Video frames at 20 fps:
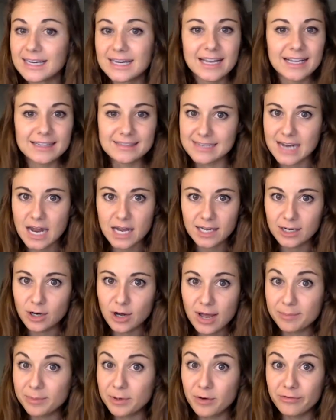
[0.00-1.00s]
It's not going to
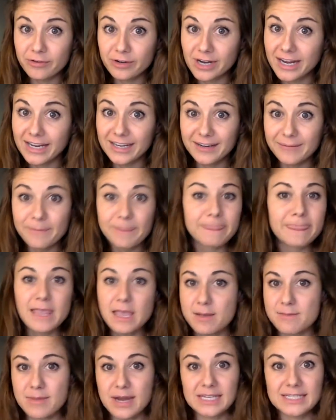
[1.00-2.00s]
happen overnight.
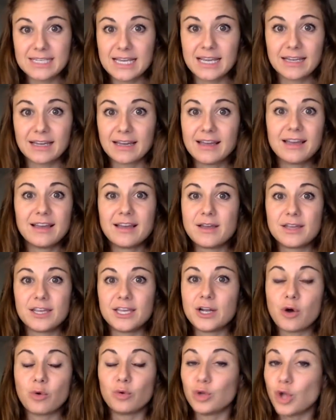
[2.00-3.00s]
It might take,
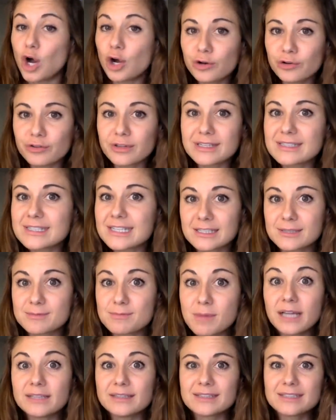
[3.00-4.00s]
longer than 6
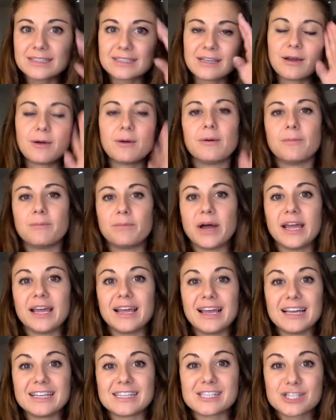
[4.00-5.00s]
months, but
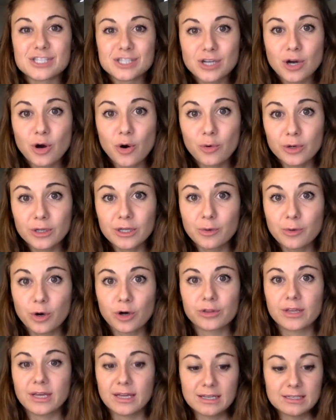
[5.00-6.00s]
it's totally
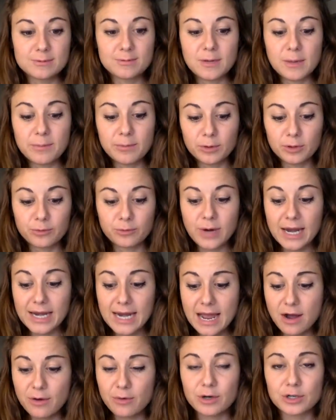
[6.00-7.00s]
worth it, because people right
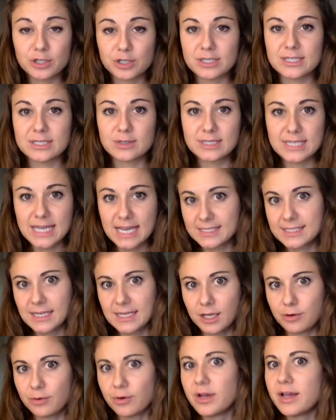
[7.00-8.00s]
now are just testing
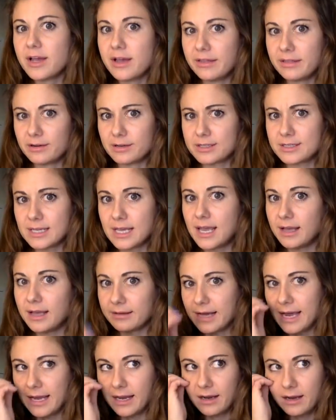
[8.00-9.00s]
you. They're seeing
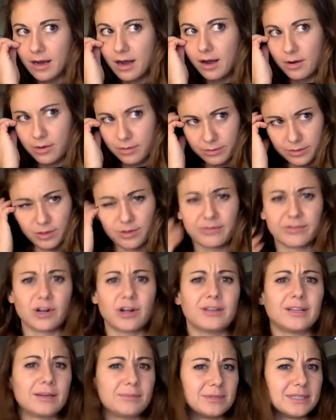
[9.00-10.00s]
like, oh, you have an
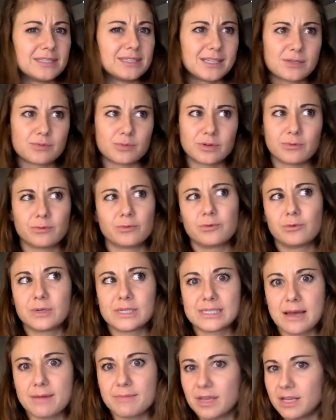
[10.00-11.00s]
online business? What does
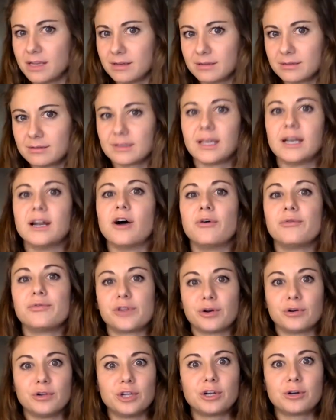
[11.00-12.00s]
that mean? They're
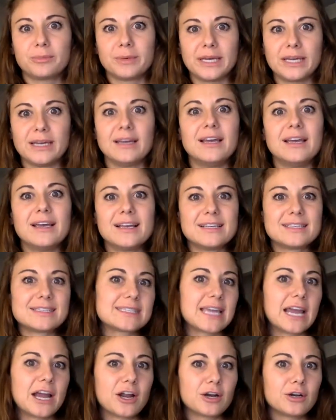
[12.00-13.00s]
a little bit
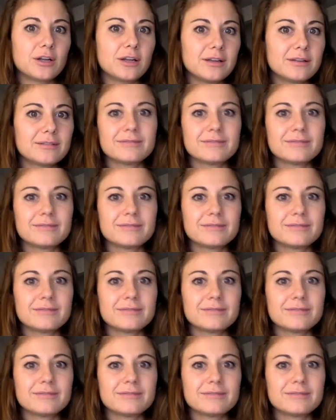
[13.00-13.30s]
scared.